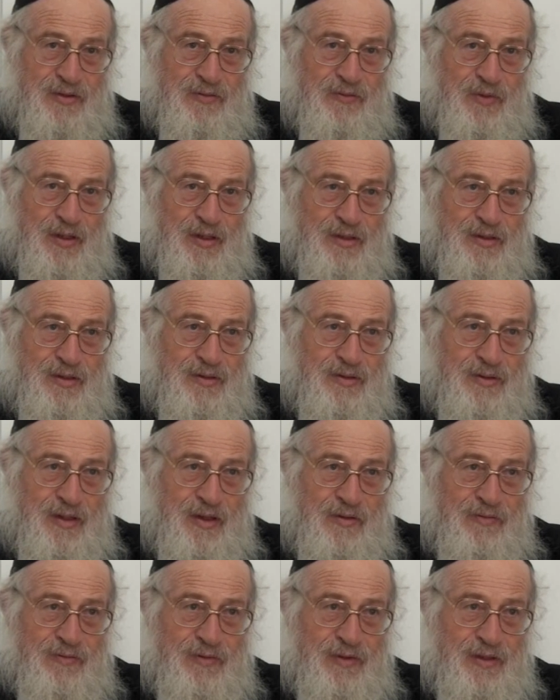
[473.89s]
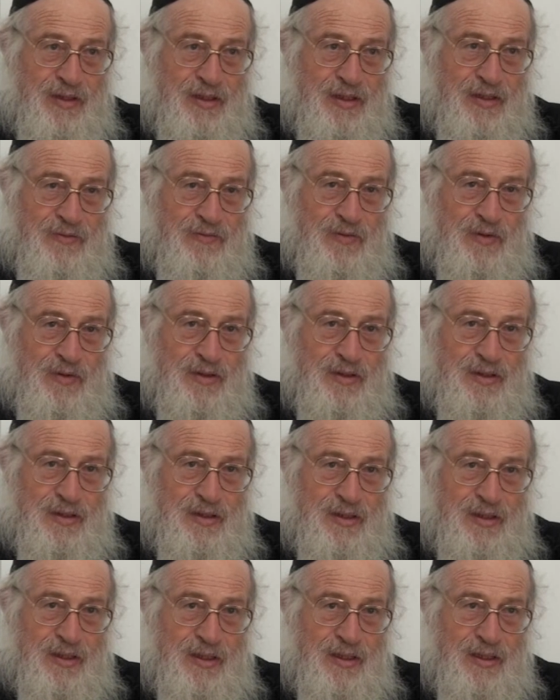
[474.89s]
He went
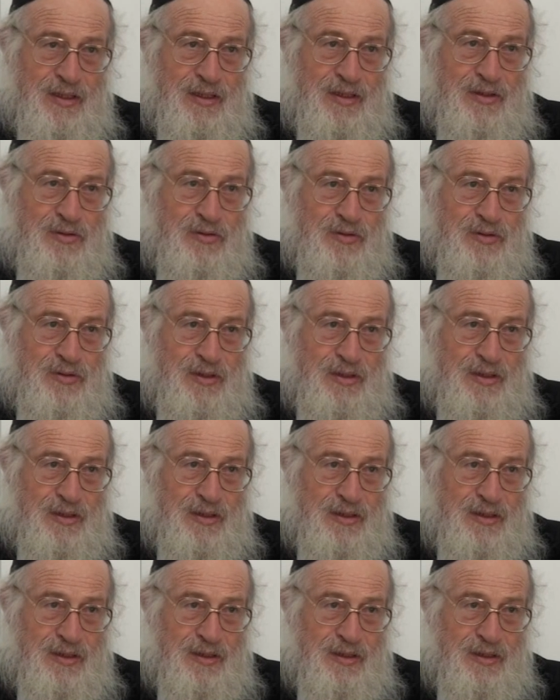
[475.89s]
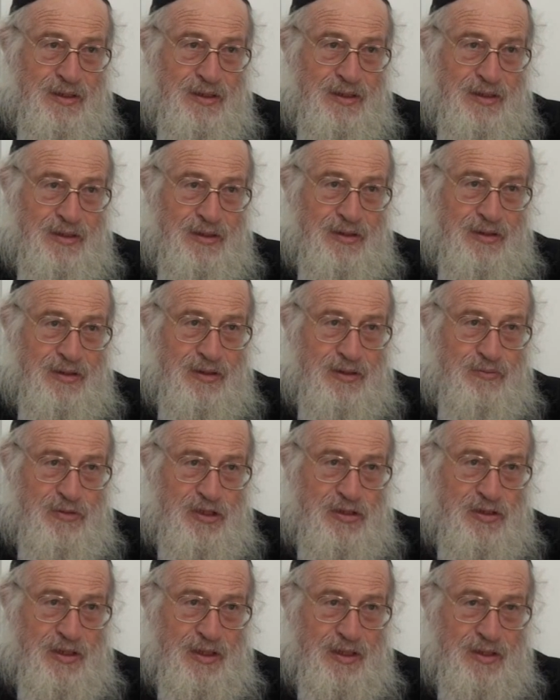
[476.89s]
to the
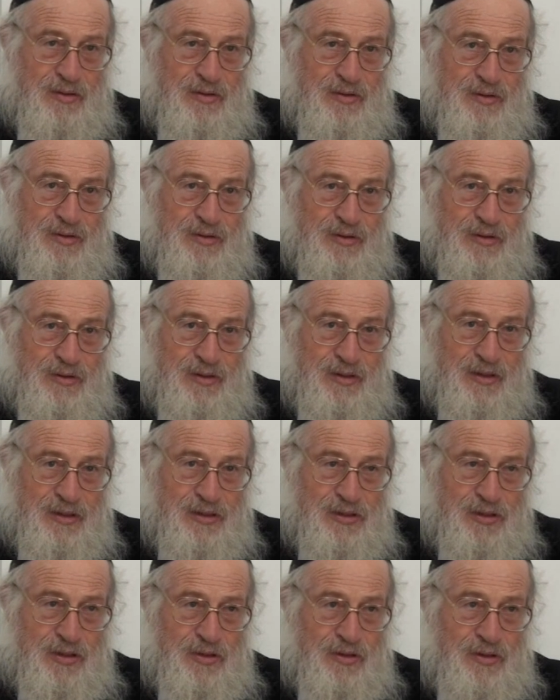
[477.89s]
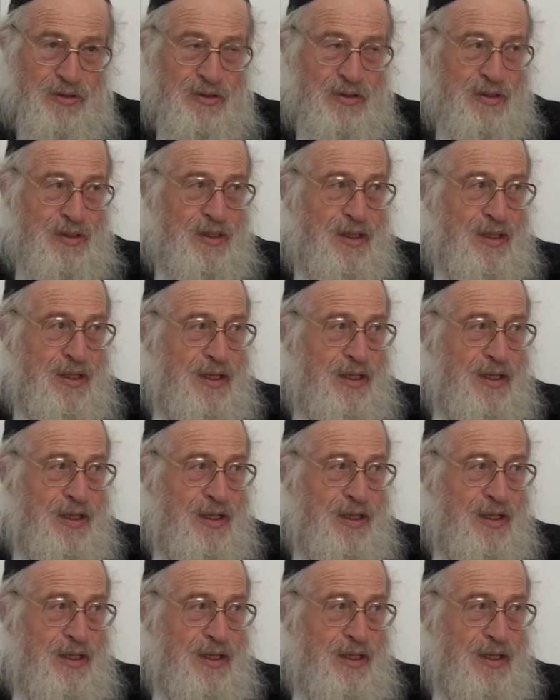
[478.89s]
Mishkan, to Shiloh,